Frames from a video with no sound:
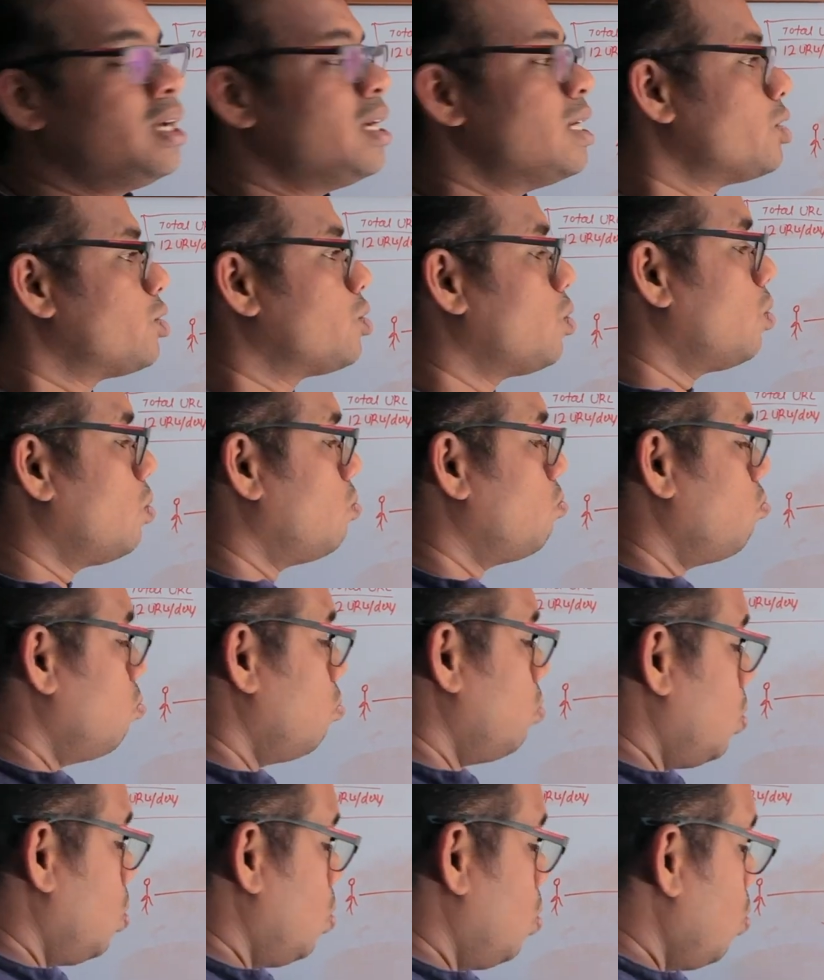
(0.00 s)
So
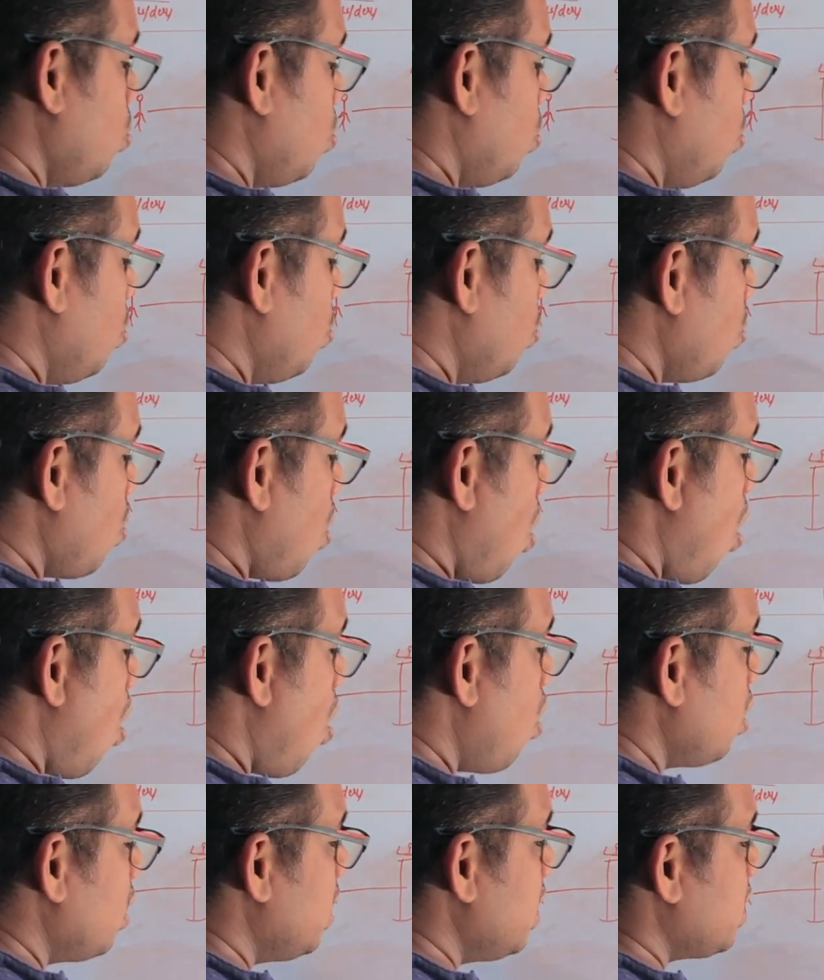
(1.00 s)
to do
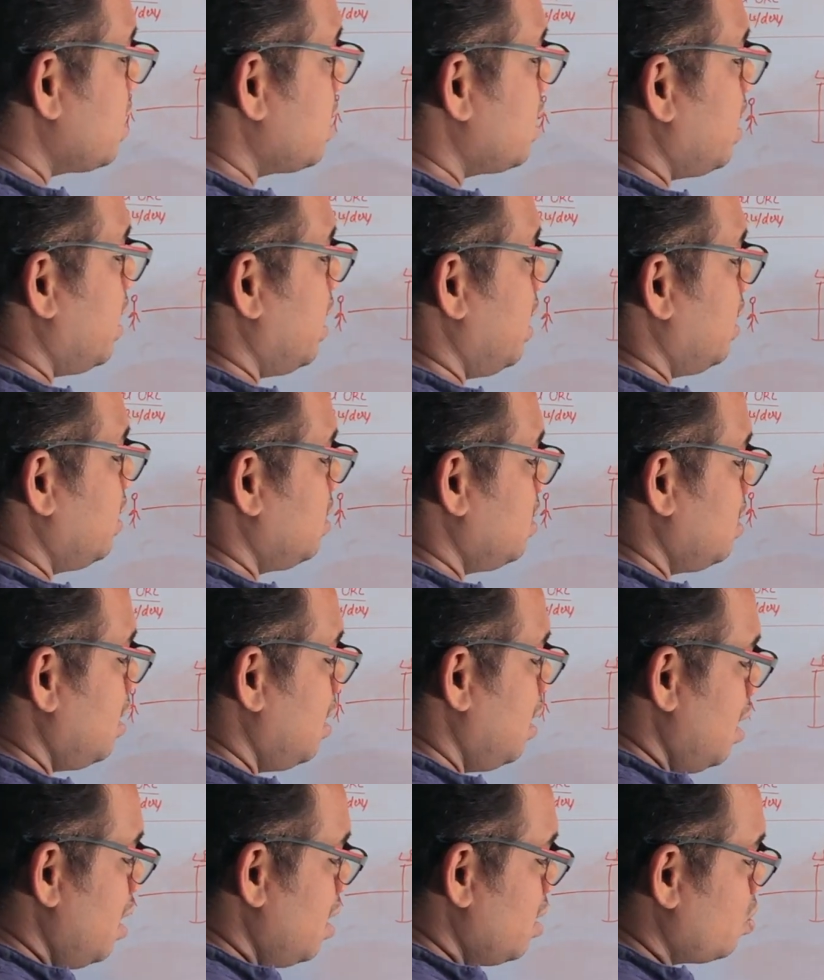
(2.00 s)
all these things,
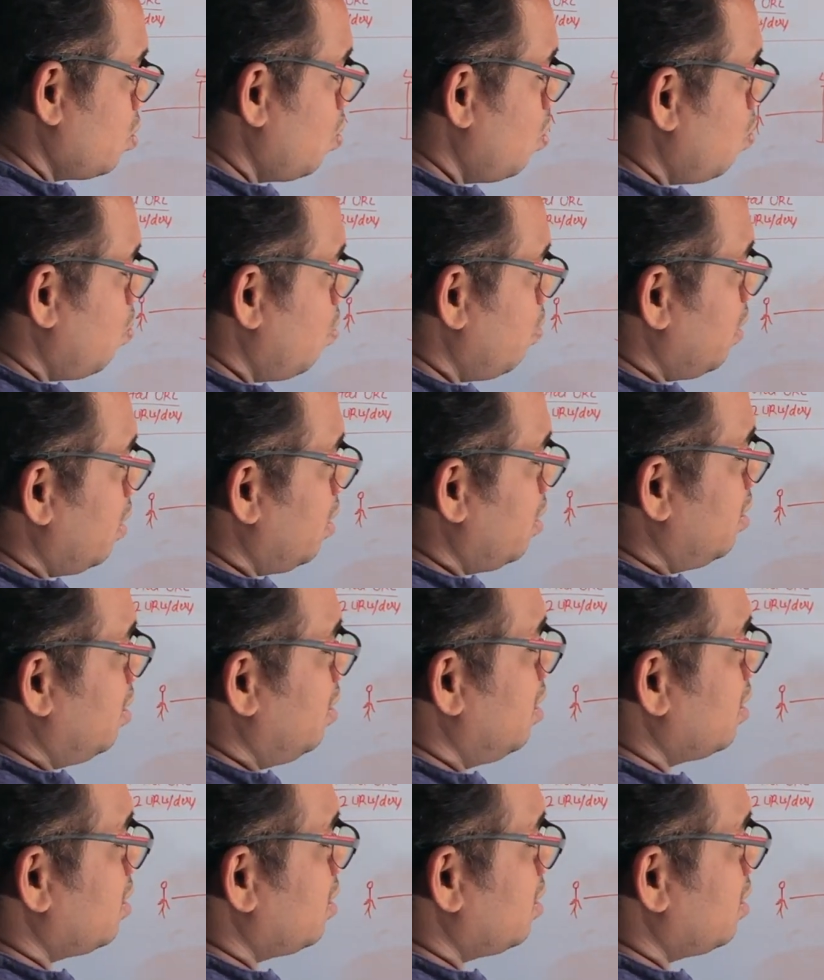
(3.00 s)
so the